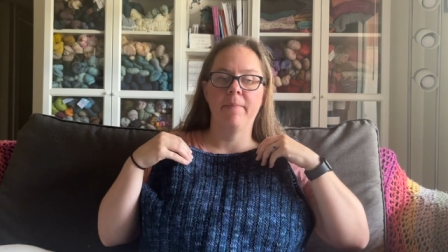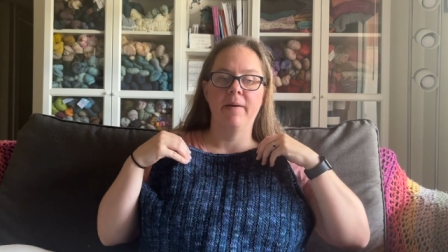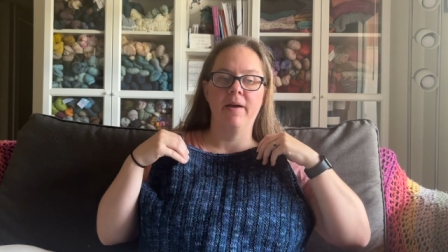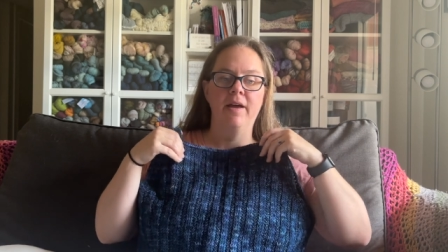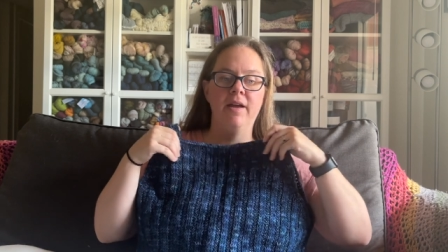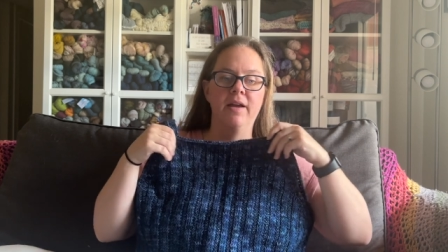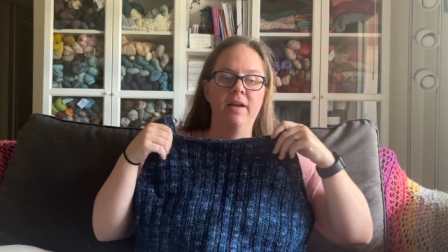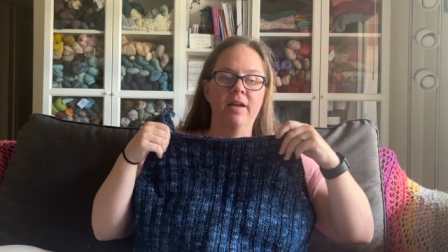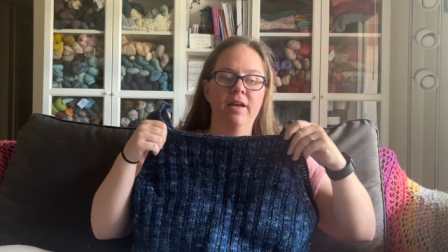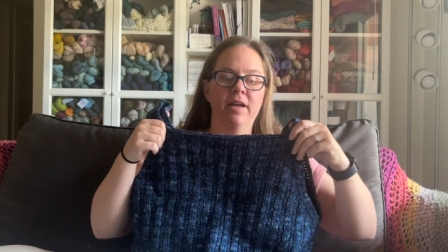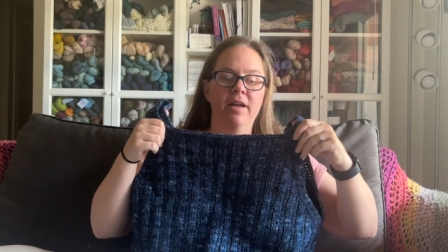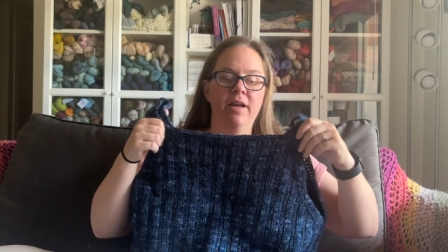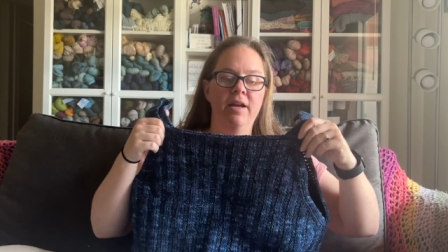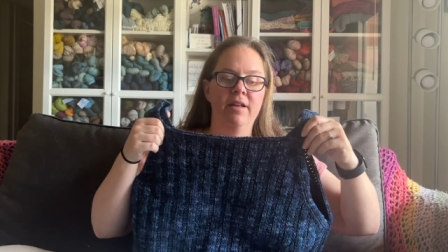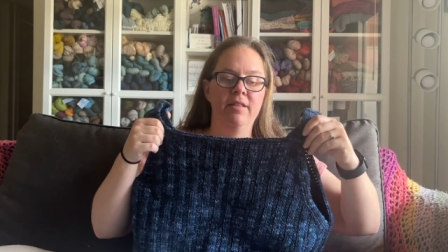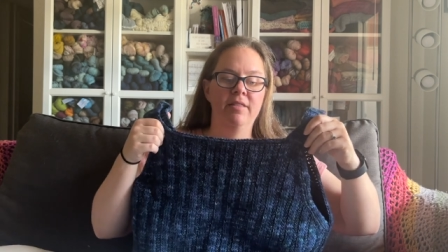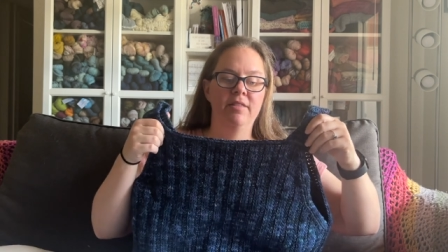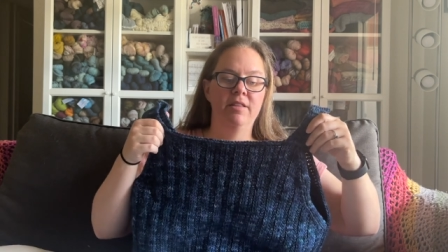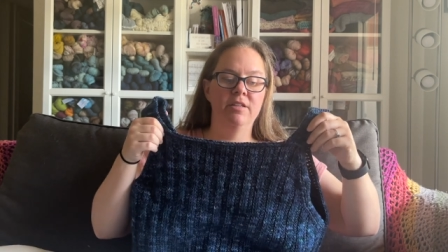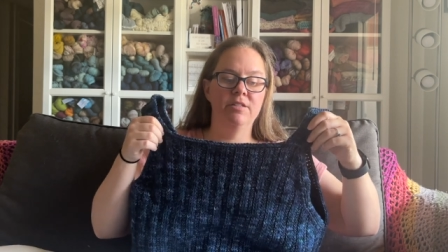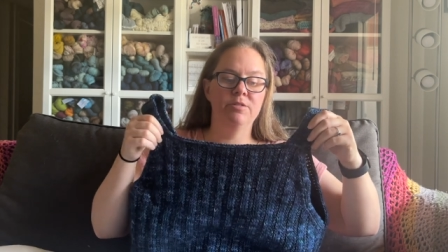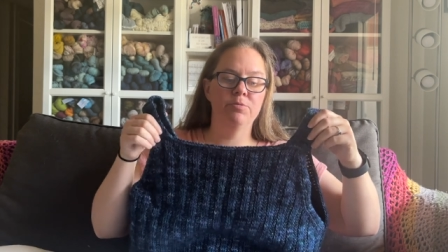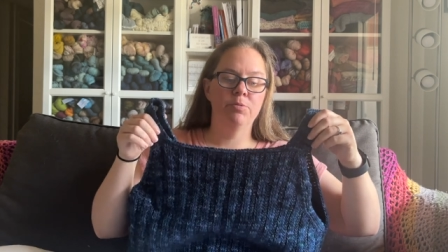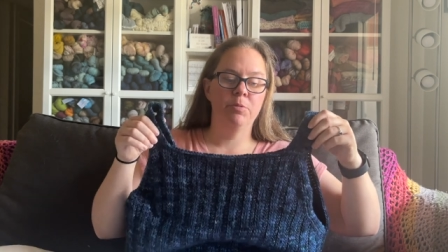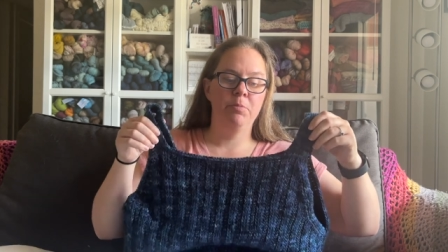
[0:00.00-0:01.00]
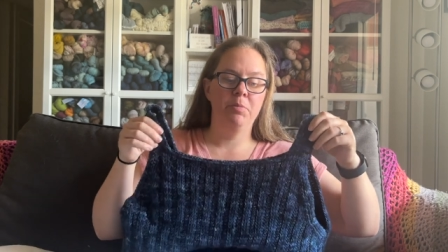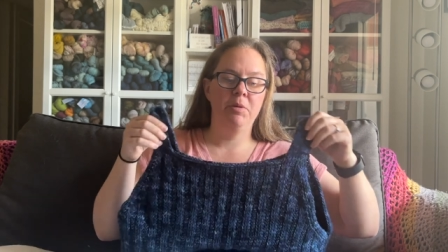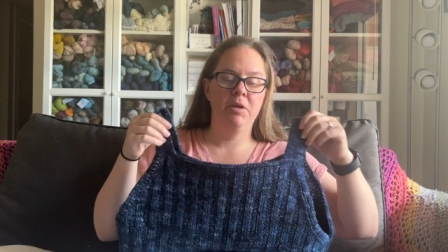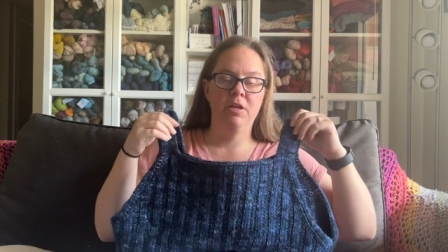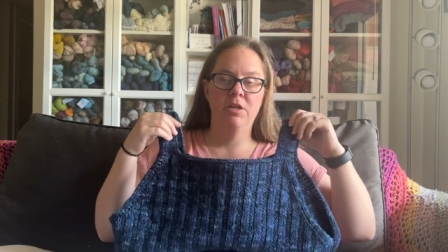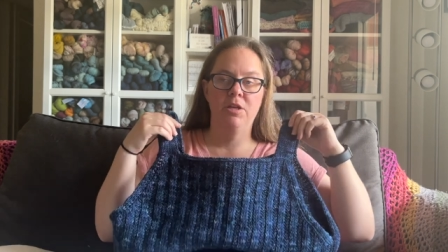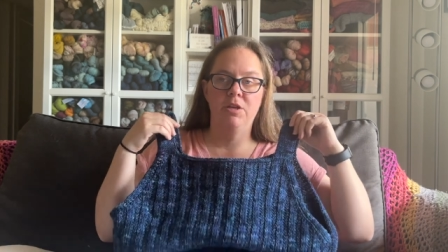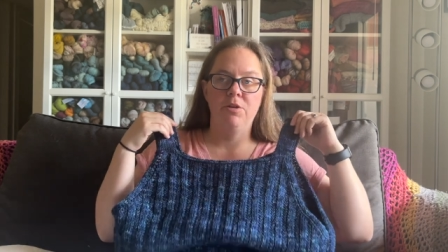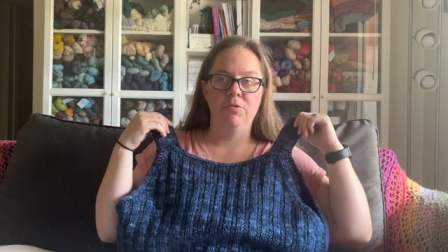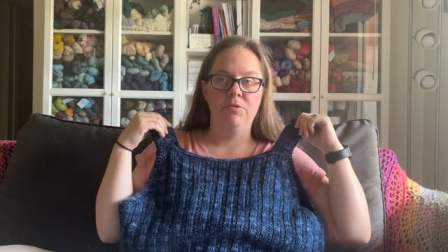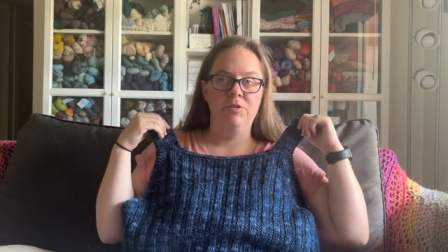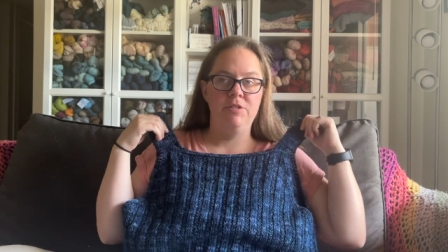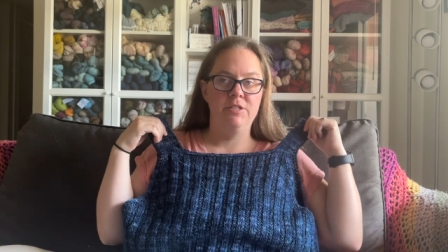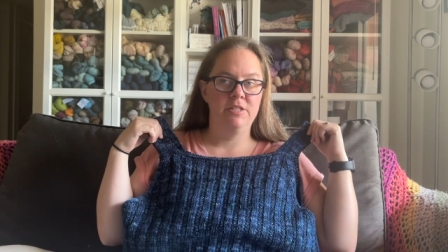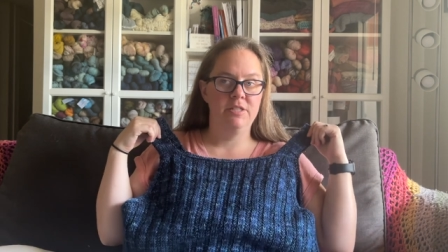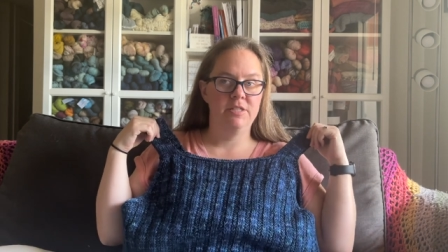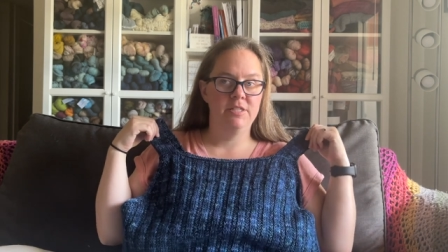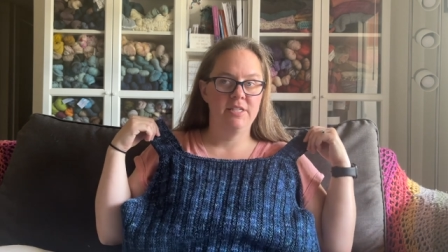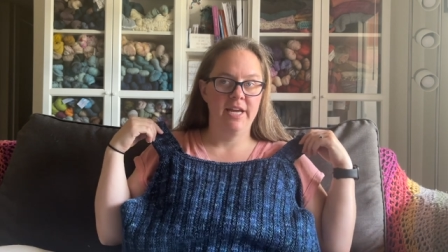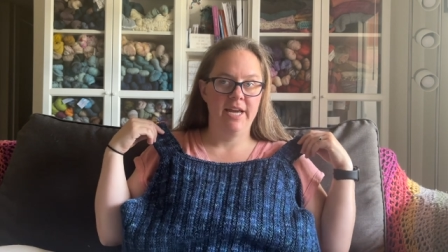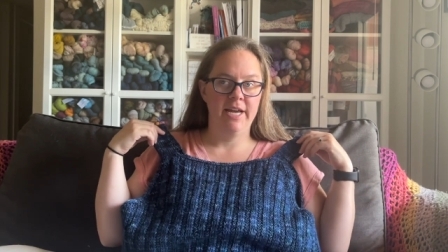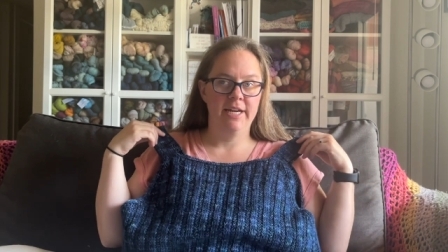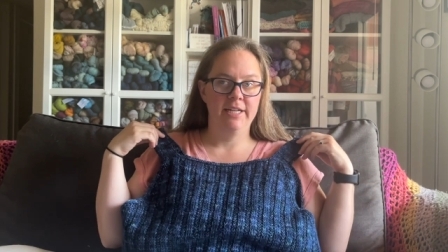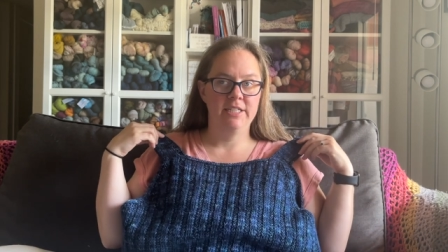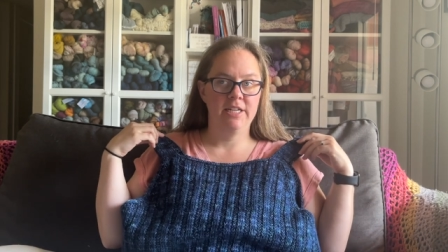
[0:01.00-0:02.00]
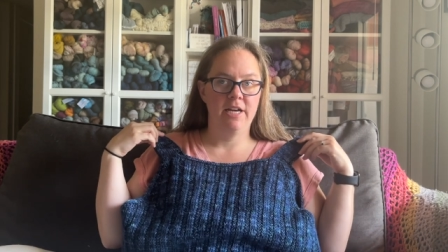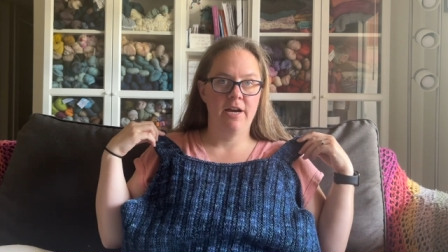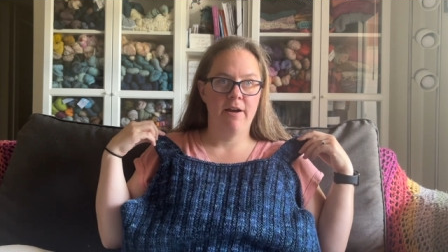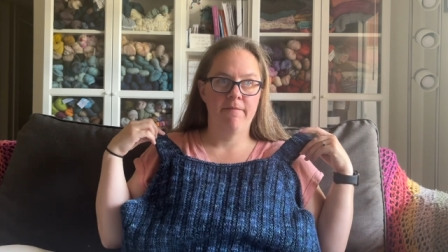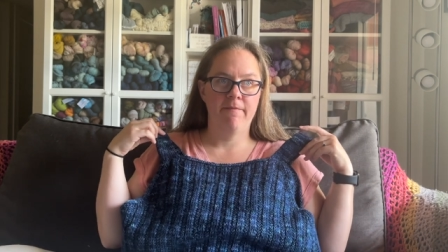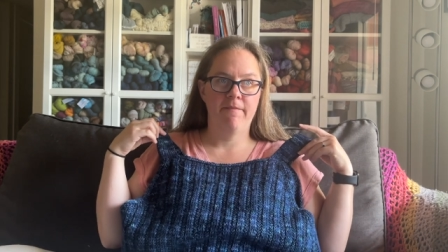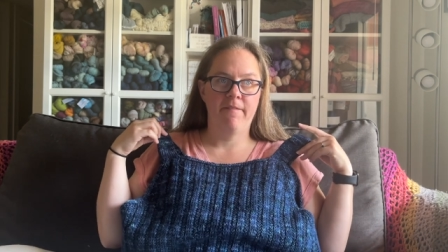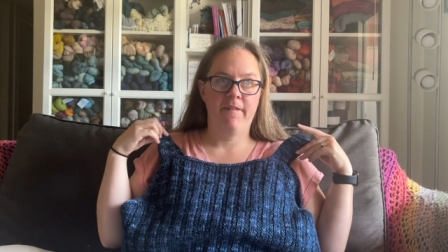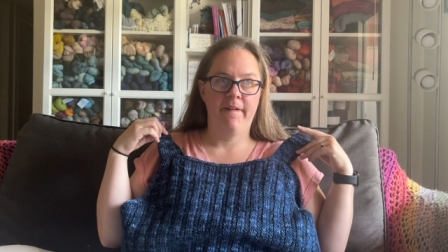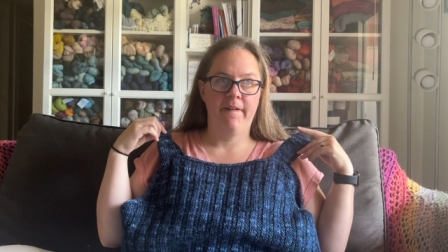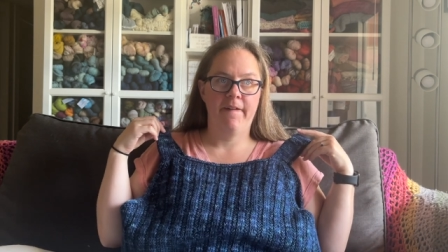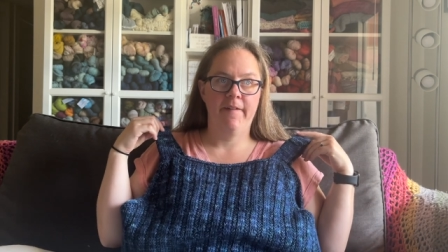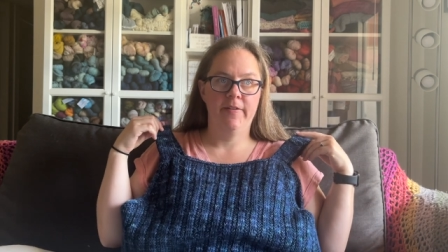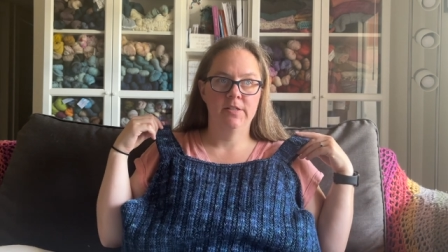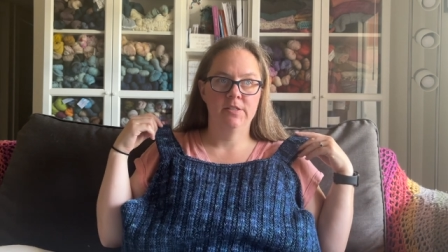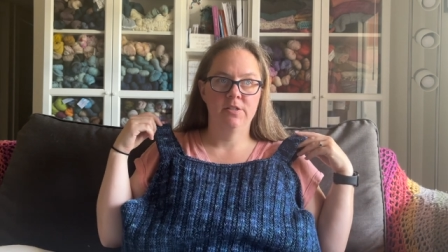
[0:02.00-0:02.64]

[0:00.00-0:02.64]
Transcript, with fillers: But this would be a cute tank top for her.